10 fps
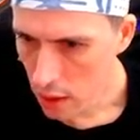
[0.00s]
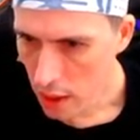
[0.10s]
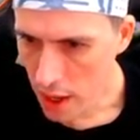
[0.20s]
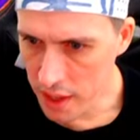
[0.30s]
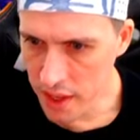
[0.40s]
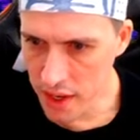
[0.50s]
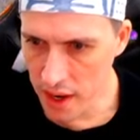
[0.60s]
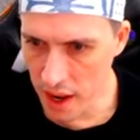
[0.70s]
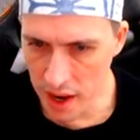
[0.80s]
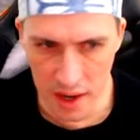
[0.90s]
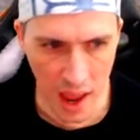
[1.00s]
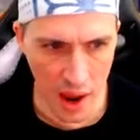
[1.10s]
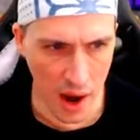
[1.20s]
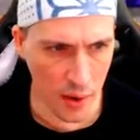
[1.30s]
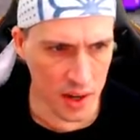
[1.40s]
And then and
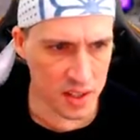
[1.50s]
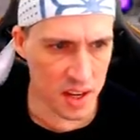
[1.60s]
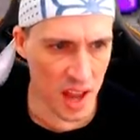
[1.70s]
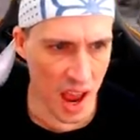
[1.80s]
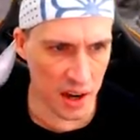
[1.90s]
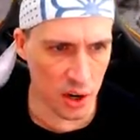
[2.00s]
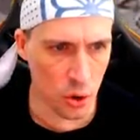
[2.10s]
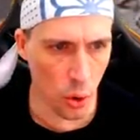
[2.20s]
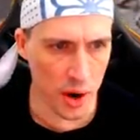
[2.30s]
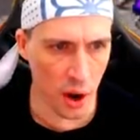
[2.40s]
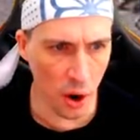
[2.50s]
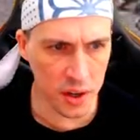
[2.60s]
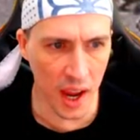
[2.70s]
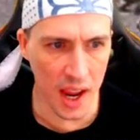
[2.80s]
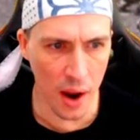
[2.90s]
Eric says, add a coin.
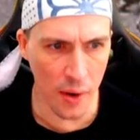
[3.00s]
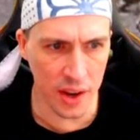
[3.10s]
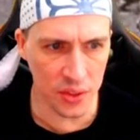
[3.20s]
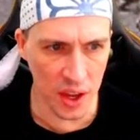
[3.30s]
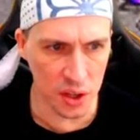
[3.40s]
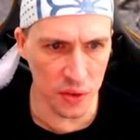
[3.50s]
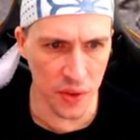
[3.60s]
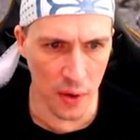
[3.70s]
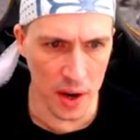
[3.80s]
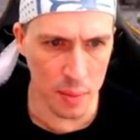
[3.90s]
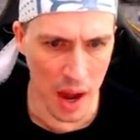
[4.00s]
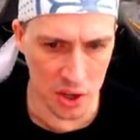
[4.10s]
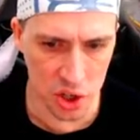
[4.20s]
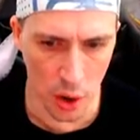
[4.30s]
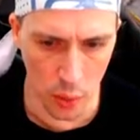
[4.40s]
Okay, Eric, thank you very
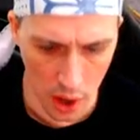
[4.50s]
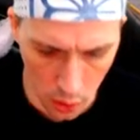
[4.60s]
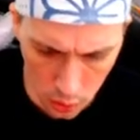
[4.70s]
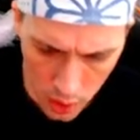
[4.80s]
much. I will.